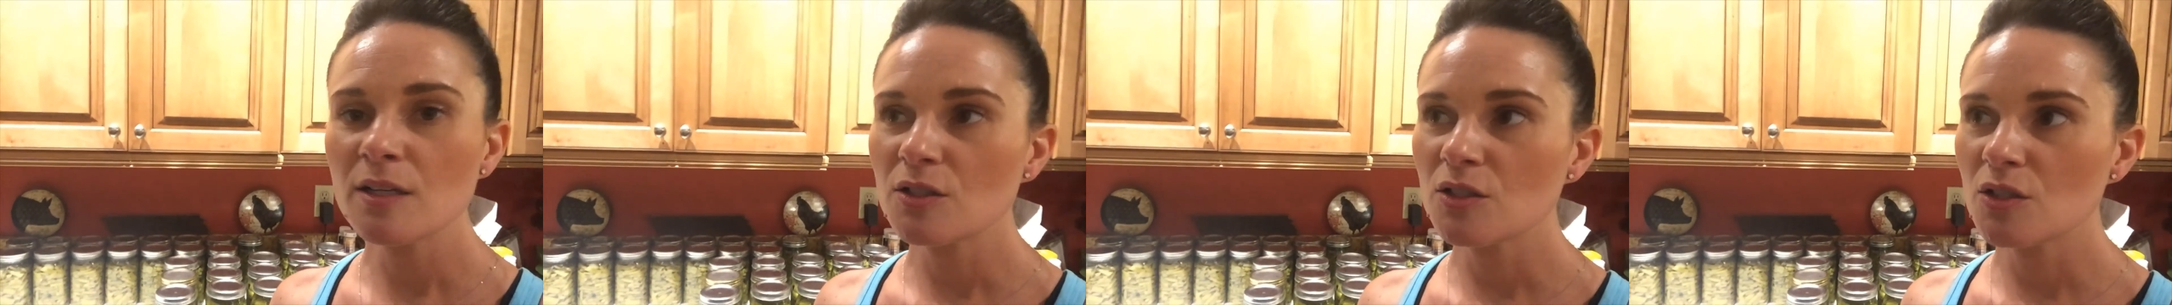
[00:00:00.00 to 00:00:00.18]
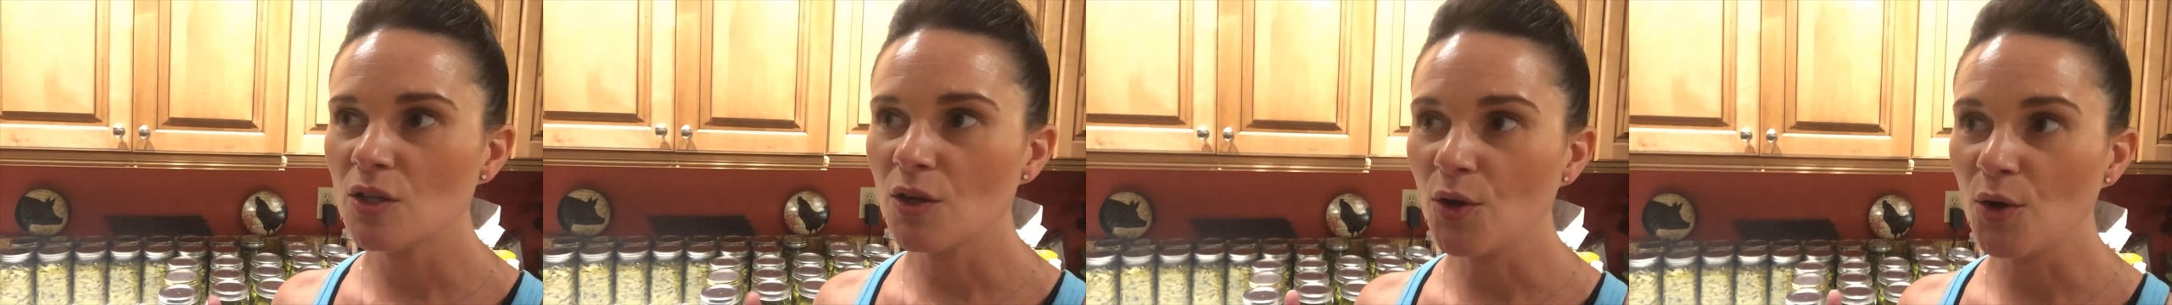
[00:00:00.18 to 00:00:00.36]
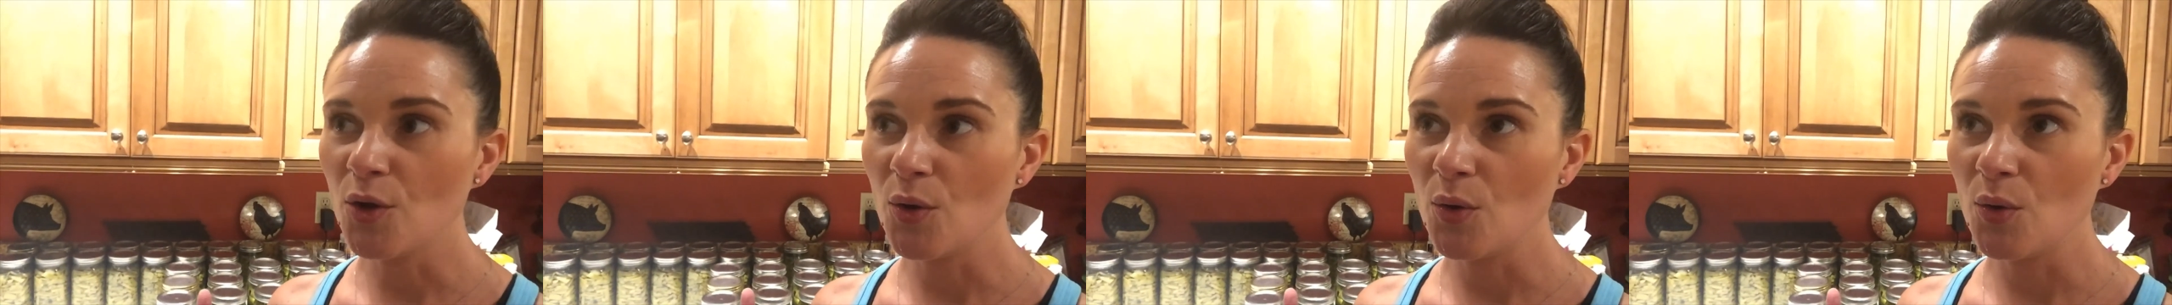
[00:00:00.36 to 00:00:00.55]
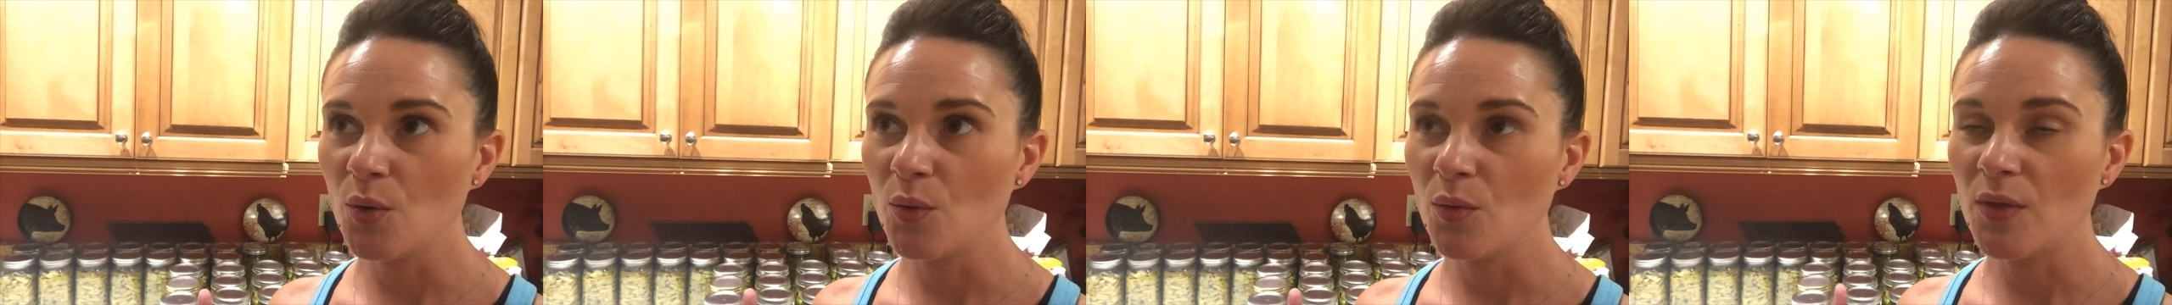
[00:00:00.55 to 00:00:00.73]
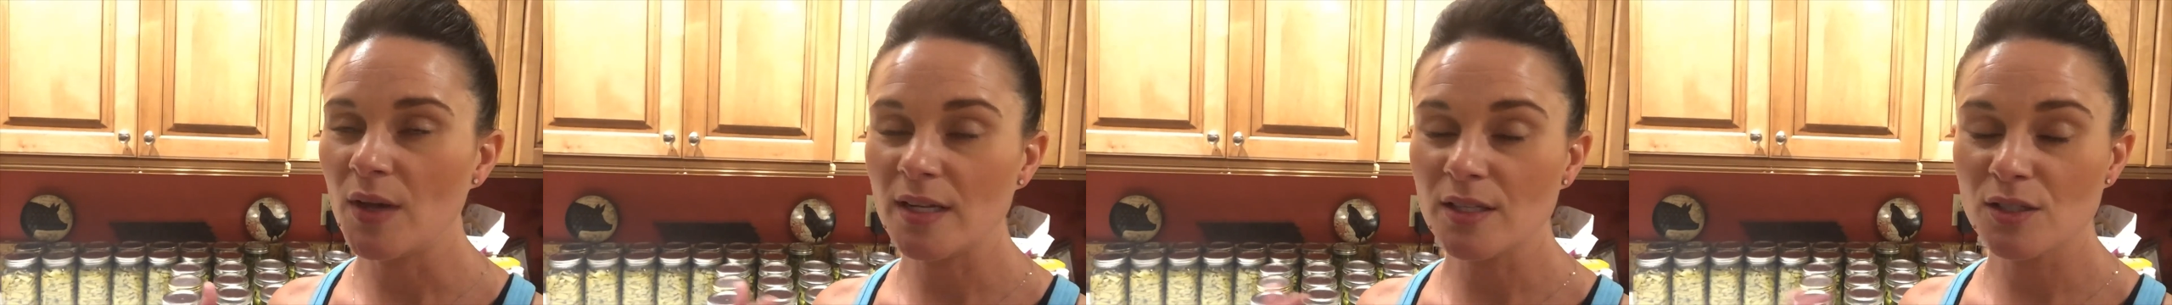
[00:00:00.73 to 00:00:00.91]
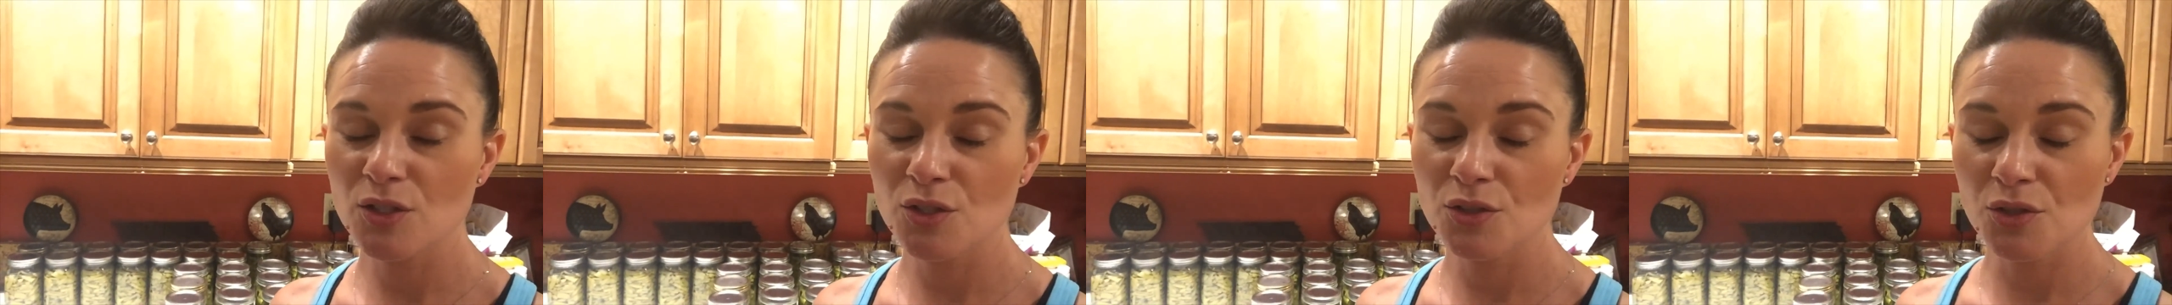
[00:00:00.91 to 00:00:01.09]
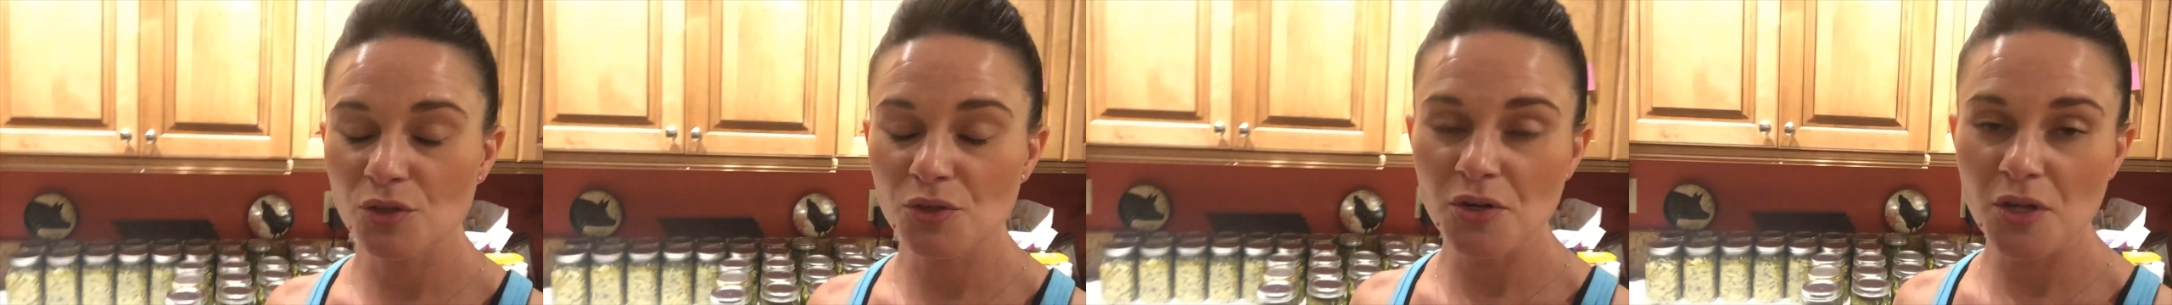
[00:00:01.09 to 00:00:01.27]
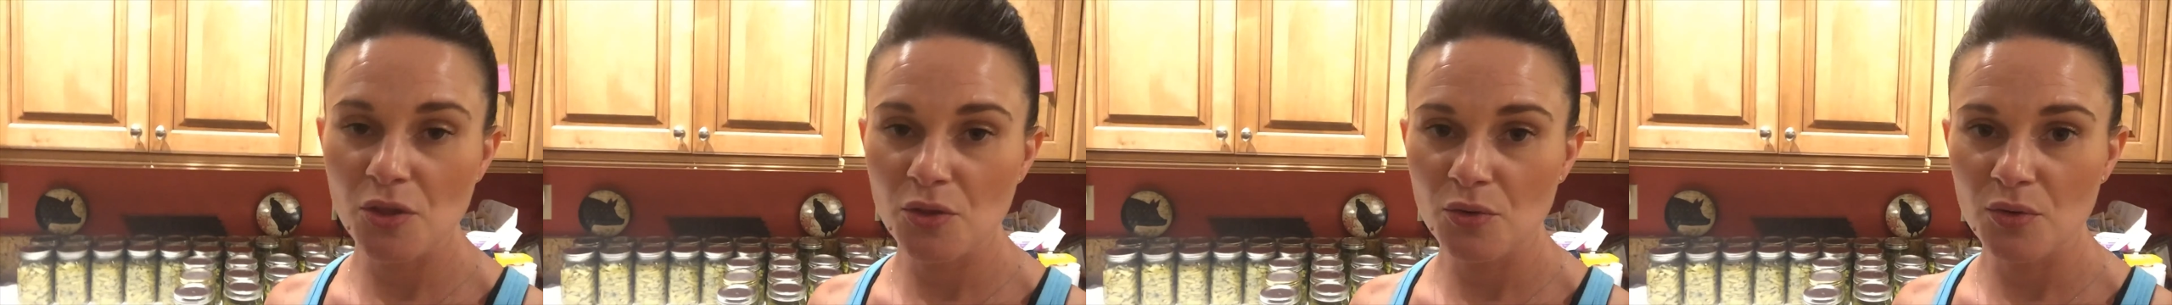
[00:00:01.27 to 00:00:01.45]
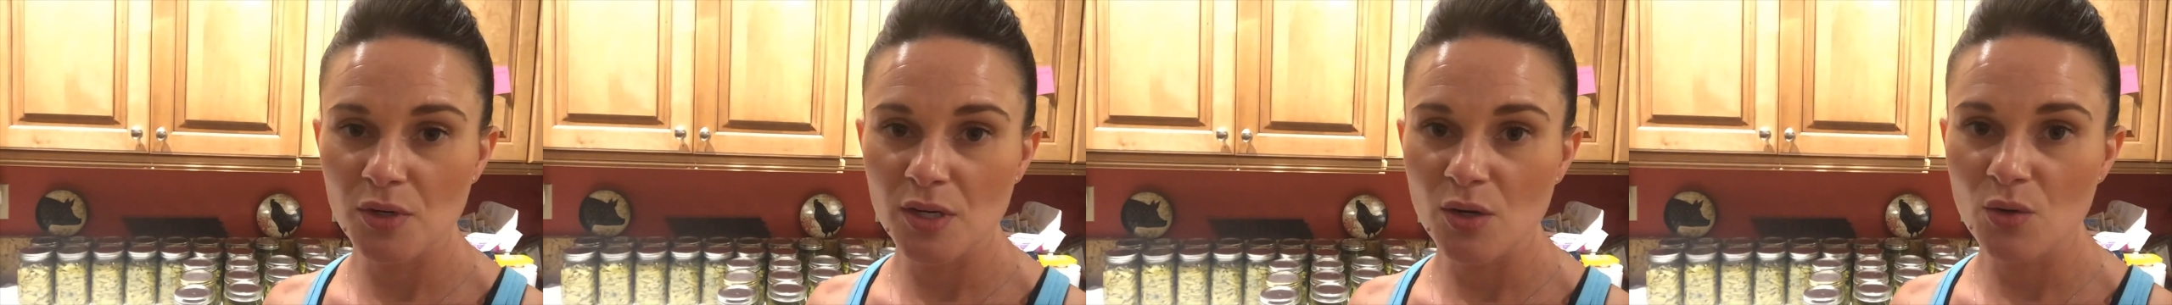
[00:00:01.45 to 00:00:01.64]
so that's 33